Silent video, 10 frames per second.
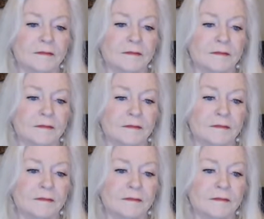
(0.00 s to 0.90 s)

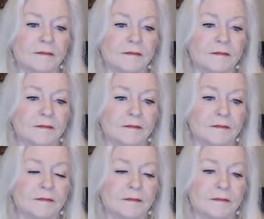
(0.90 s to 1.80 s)

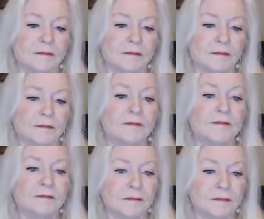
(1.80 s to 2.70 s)

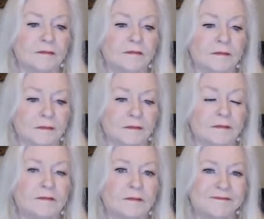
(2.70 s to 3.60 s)

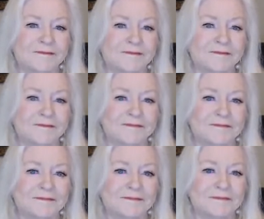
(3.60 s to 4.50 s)

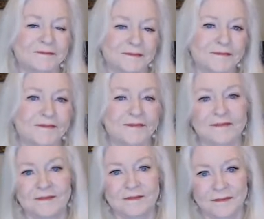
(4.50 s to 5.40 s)

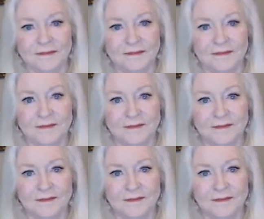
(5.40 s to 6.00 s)
No words are spoken by the person on screen.